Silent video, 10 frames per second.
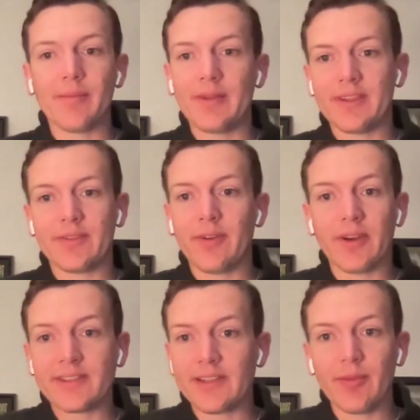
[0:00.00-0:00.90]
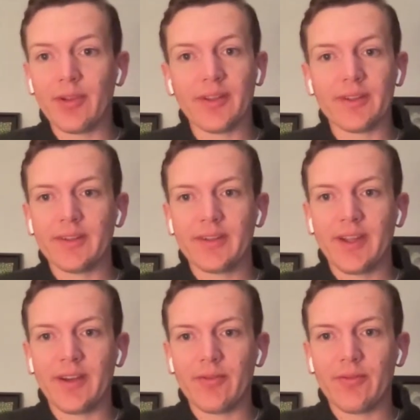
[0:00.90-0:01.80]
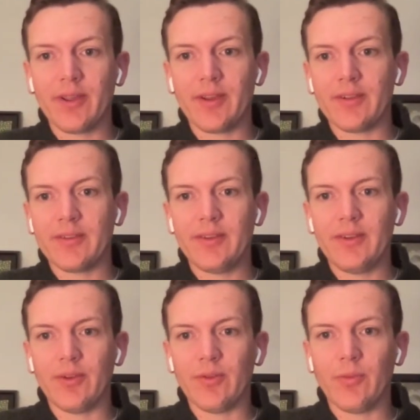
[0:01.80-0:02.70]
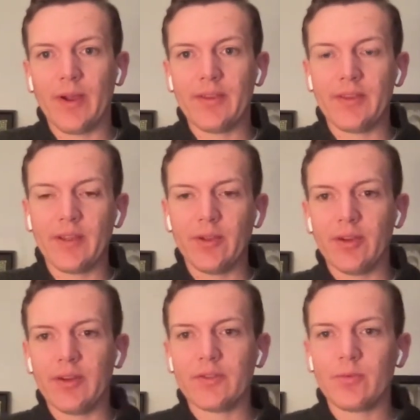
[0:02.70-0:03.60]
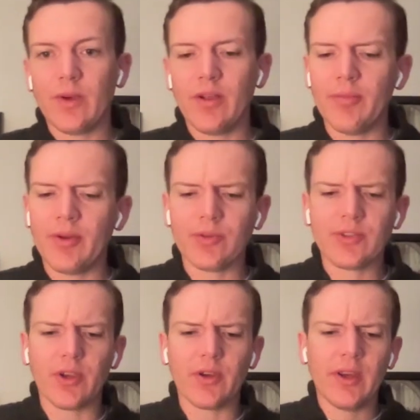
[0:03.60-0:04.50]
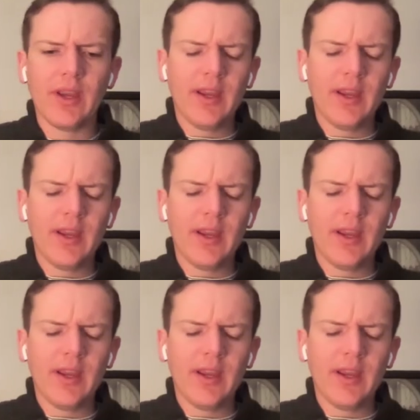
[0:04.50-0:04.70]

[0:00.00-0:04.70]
I mean, that's a very similar kind of uh, you know, way that they look at it as well, but also,